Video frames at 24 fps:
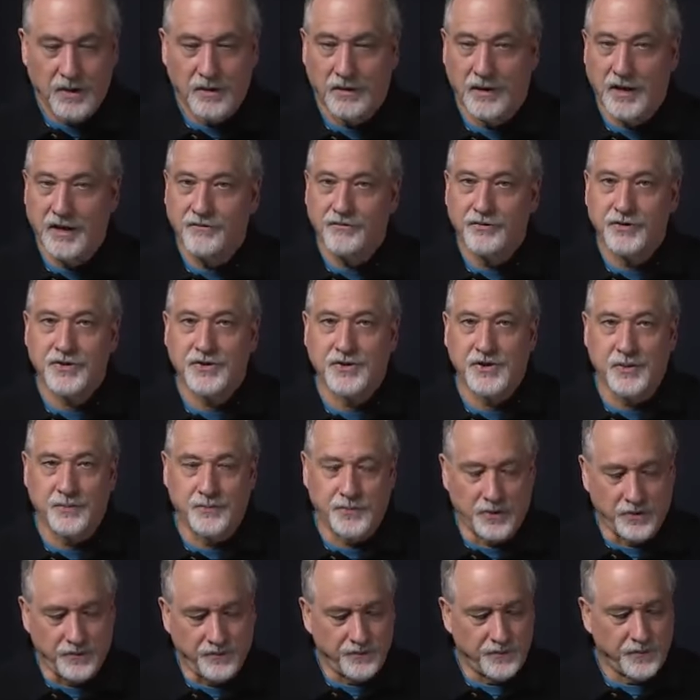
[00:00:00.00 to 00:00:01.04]
life was
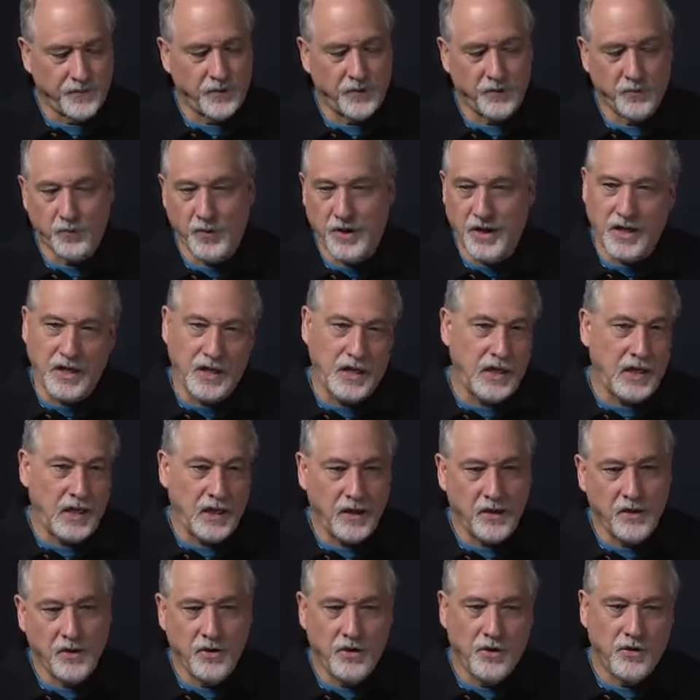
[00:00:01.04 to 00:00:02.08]
simple.
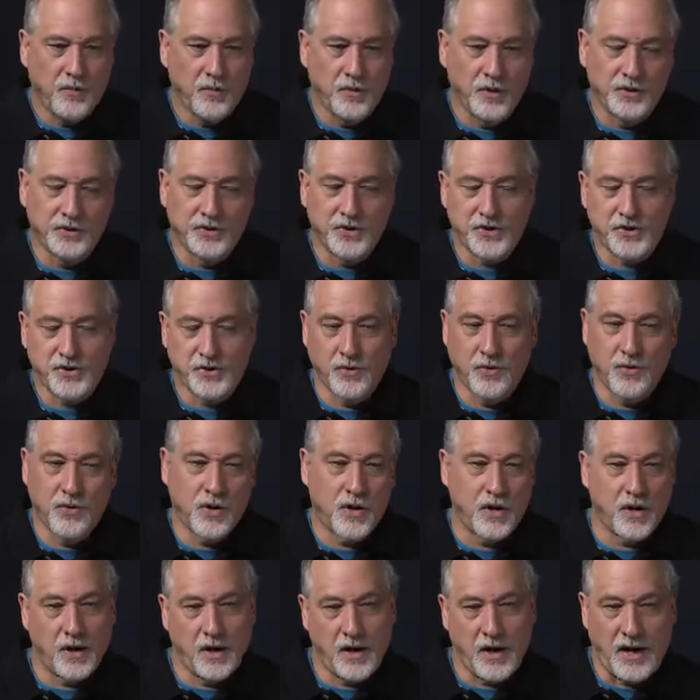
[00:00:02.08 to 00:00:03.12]
We would
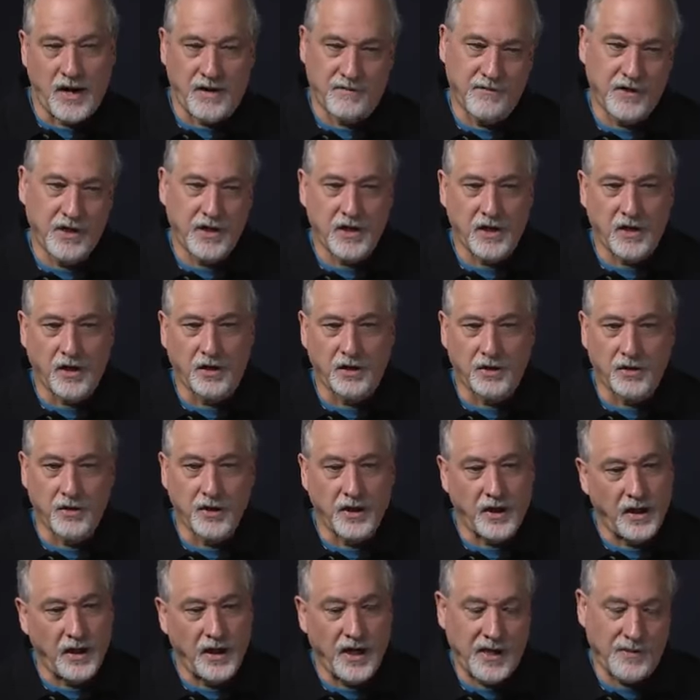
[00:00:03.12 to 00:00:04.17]
store every character
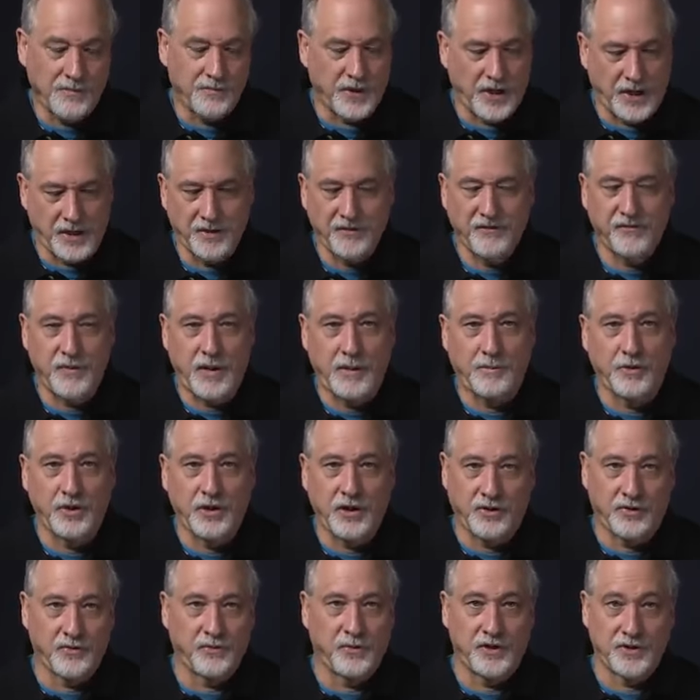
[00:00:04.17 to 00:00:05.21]
in a byte of memory,
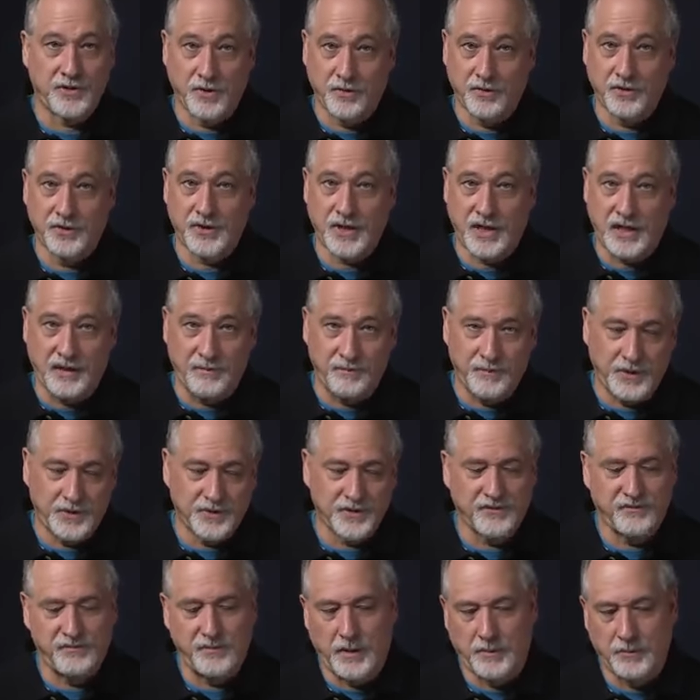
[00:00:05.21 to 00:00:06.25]
otherwise known as 8
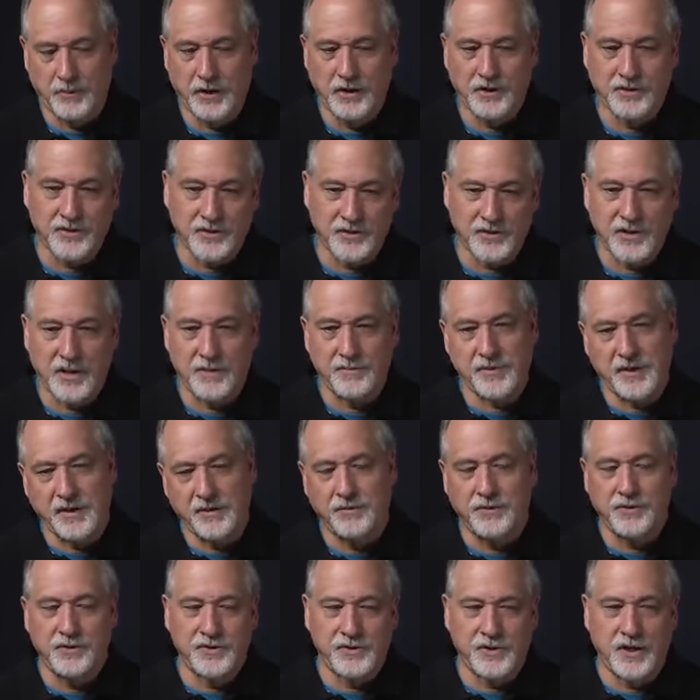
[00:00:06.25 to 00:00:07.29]
bits of memory. It's the same thing
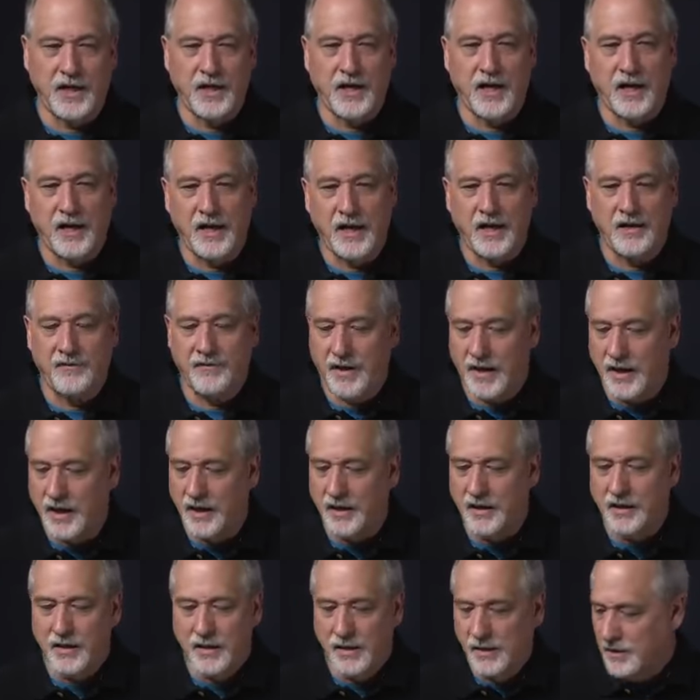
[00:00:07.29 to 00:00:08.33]
when you say I have
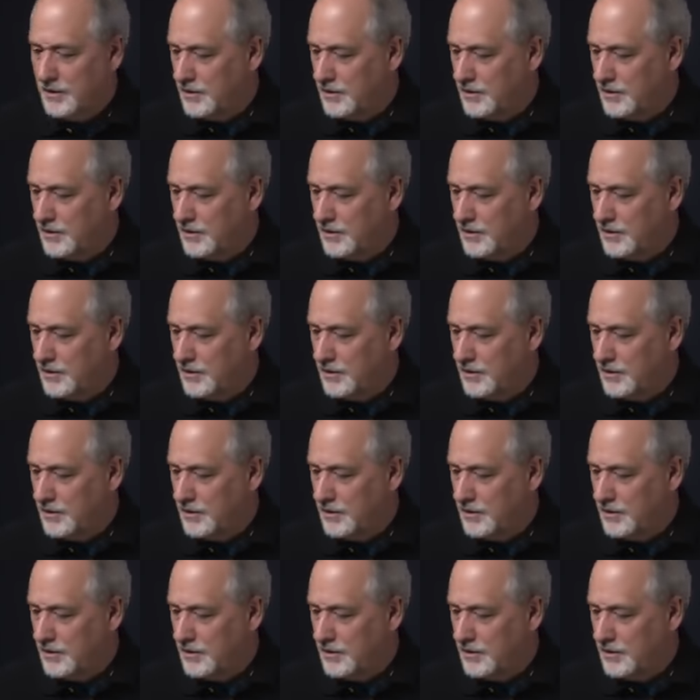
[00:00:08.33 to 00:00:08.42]
a